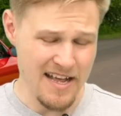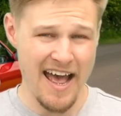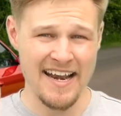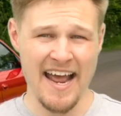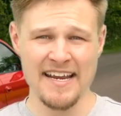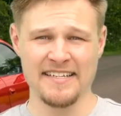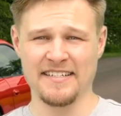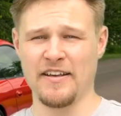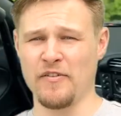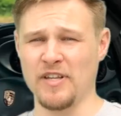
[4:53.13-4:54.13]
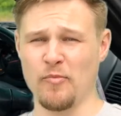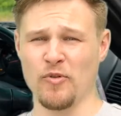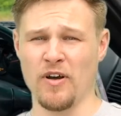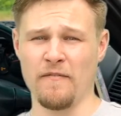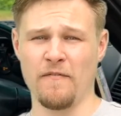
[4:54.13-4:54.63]
And at
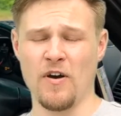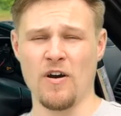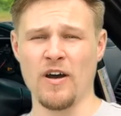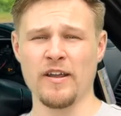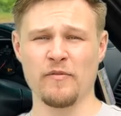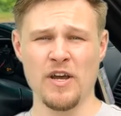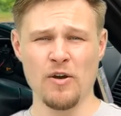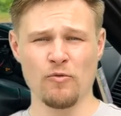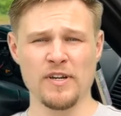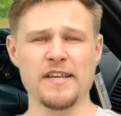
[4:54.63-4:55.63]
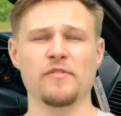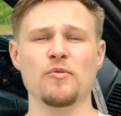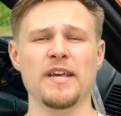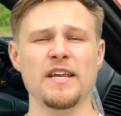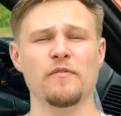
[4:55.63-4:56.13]
87,995 will leave
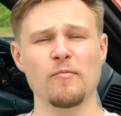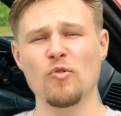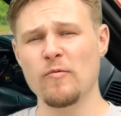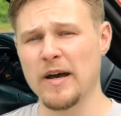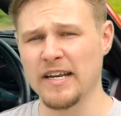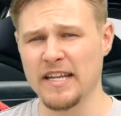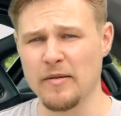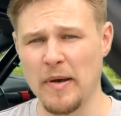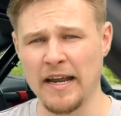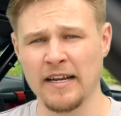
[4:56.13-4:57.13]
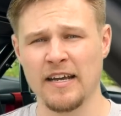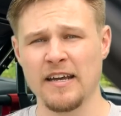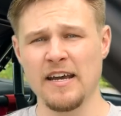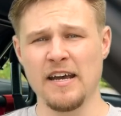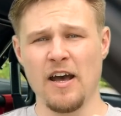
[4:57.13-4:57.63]
you even more money in the bank
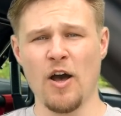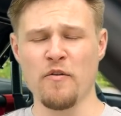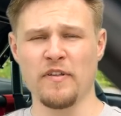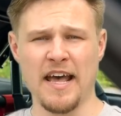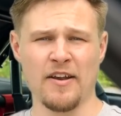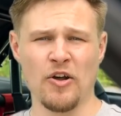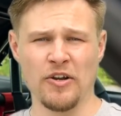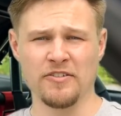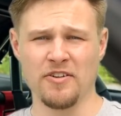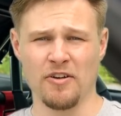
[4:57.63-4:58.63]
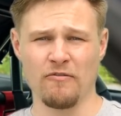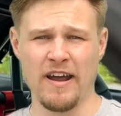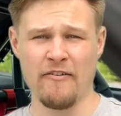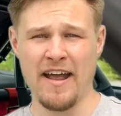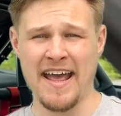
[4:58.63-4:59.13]
over that 992
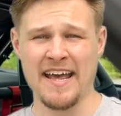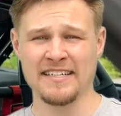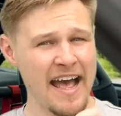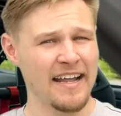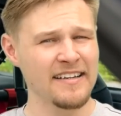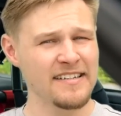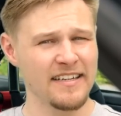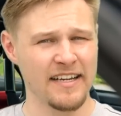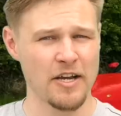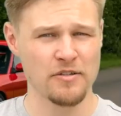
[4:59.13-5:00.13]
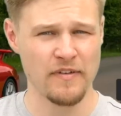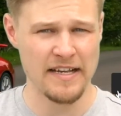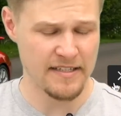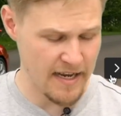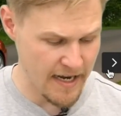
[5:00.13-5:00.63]
Carrera S. And it goes
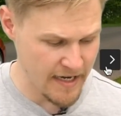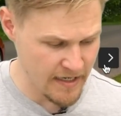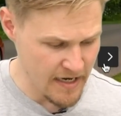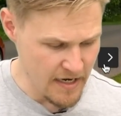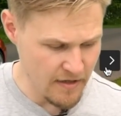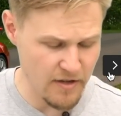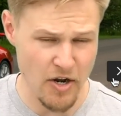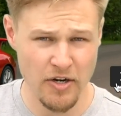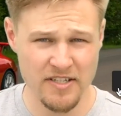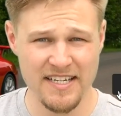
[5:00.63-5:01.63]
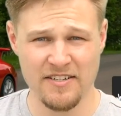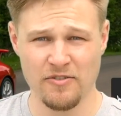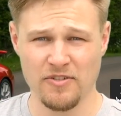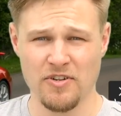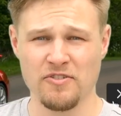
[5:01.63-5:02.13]
without saying, the
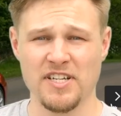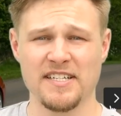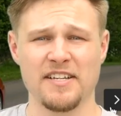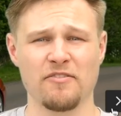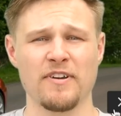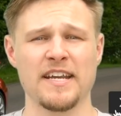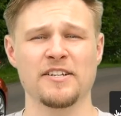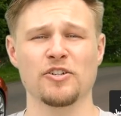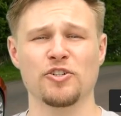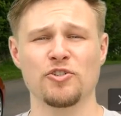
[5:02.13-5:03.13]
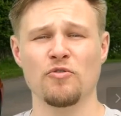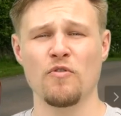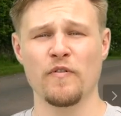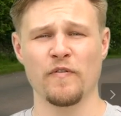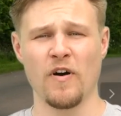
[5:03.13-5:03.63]
996.2 GT3 is a
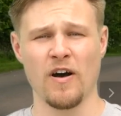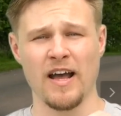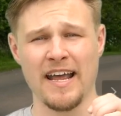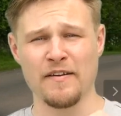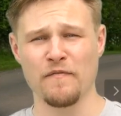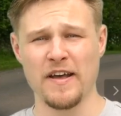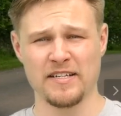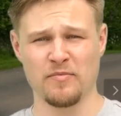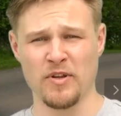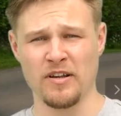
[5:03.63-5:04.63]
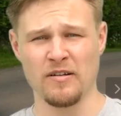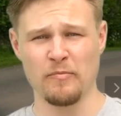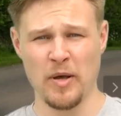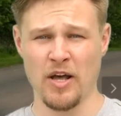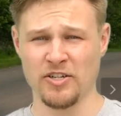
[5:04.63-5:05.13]
surefire investment
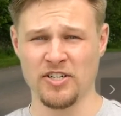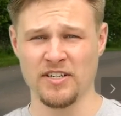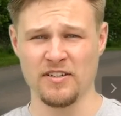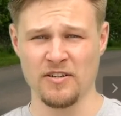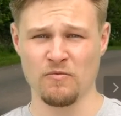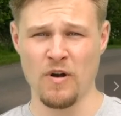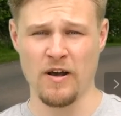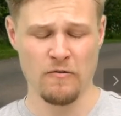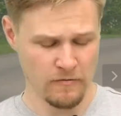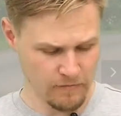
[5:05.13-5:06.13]
purchase as well.